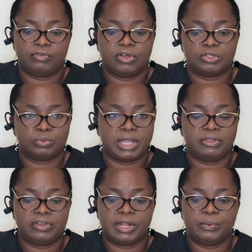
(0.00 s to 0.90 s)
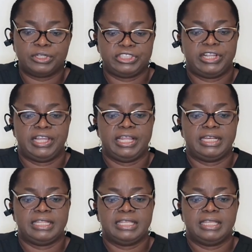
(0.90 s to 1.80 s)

course where you're going to wash your hand.